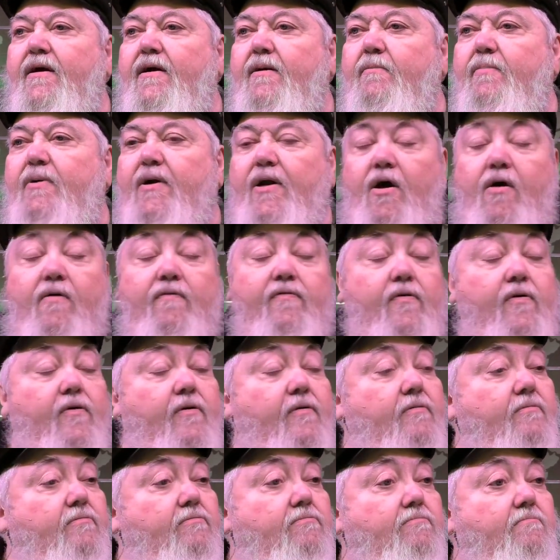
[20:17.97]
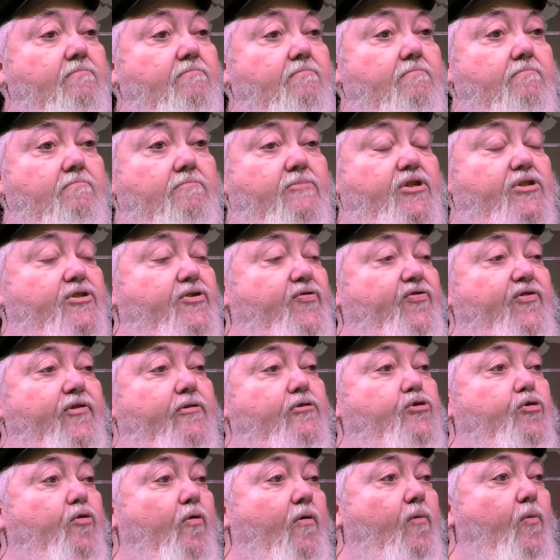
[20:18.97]
but over just a few
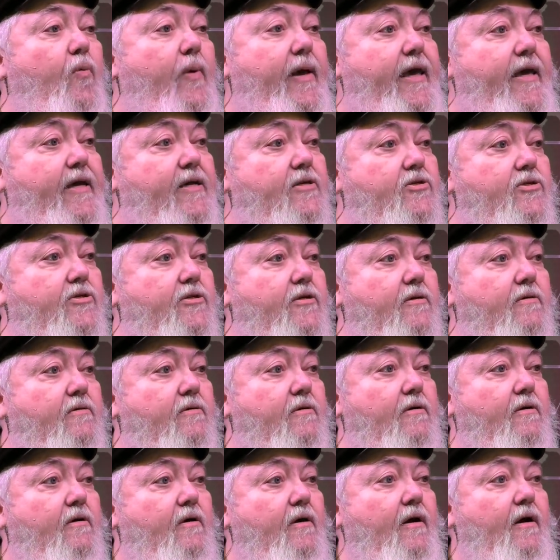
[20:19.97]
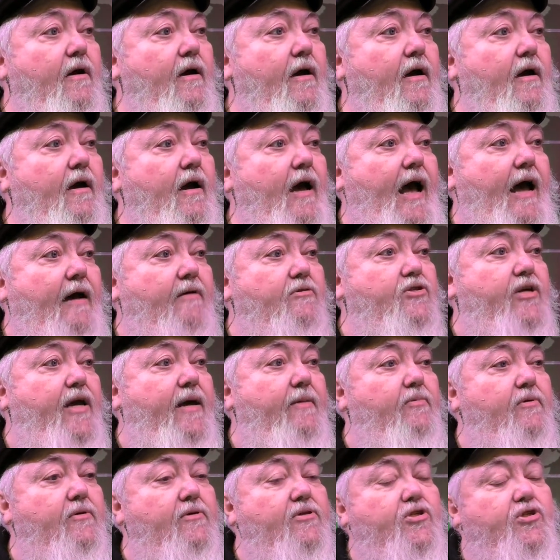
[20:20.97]
short weeks. I was
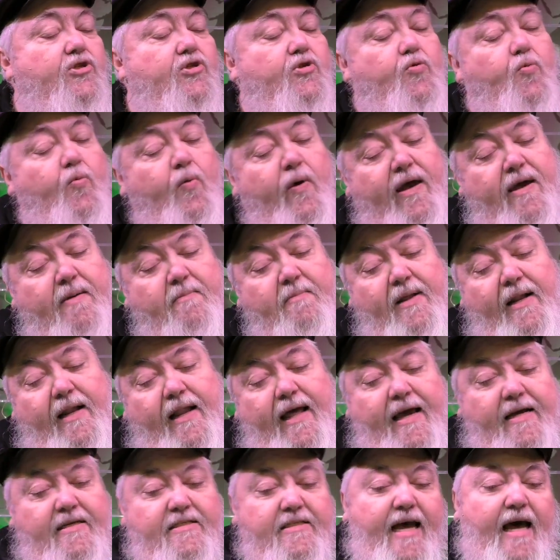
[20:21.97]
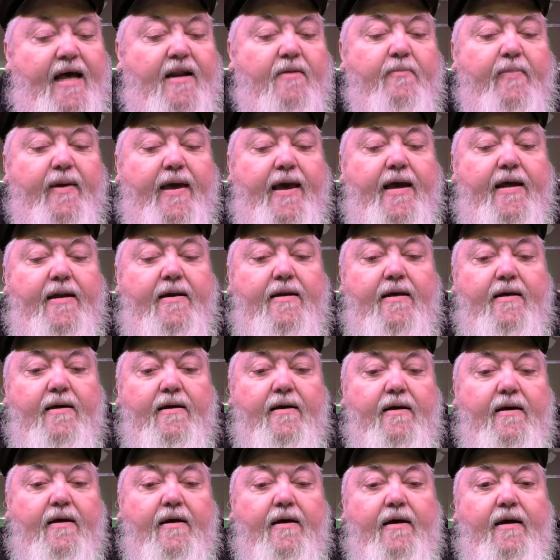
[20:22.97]
able to swing my legs out of bed
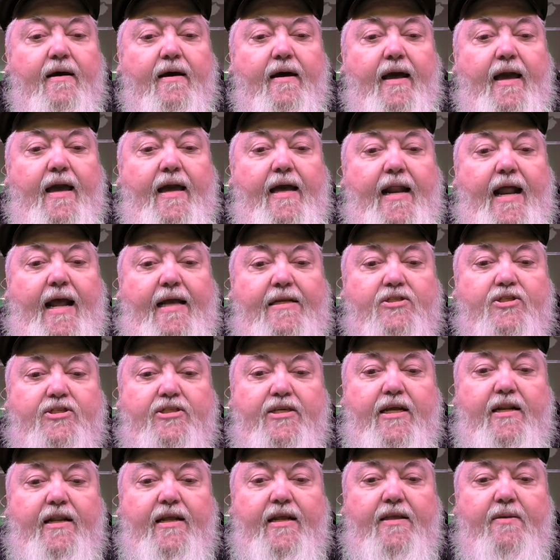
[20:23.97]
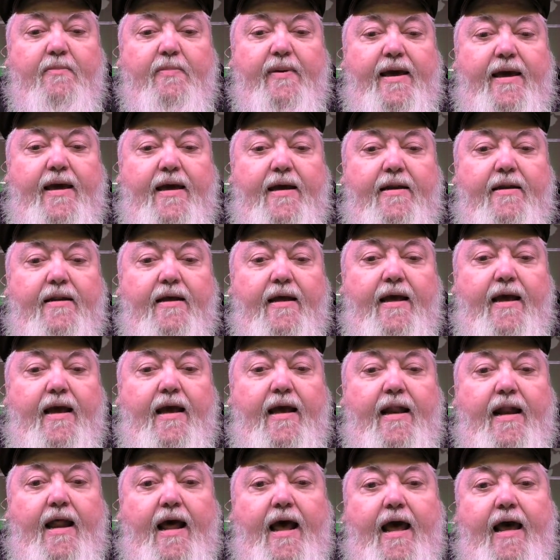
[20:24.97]
and I'd sit in the bed
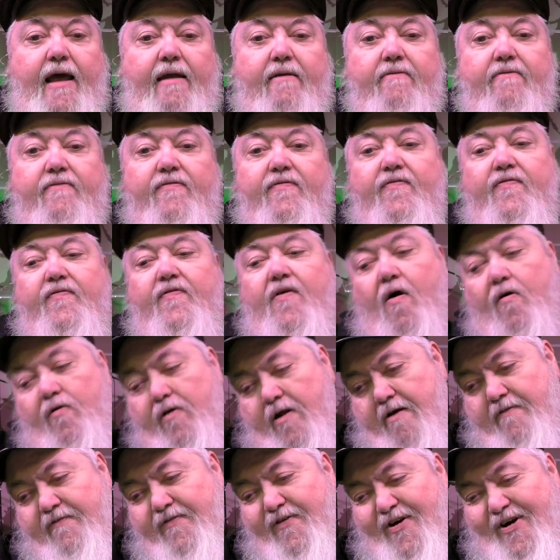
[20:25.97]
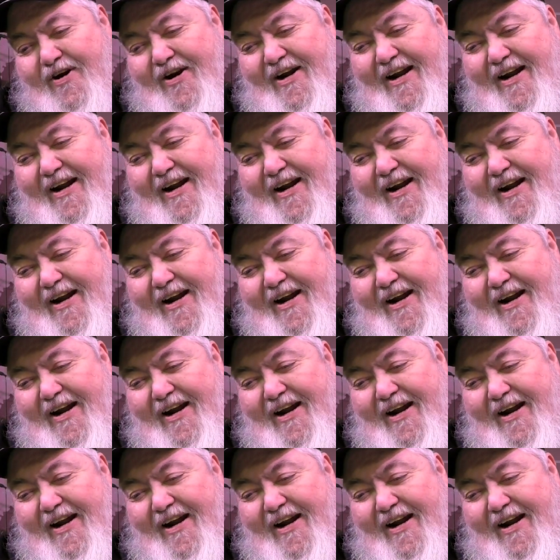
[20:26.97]
and I'd fall over.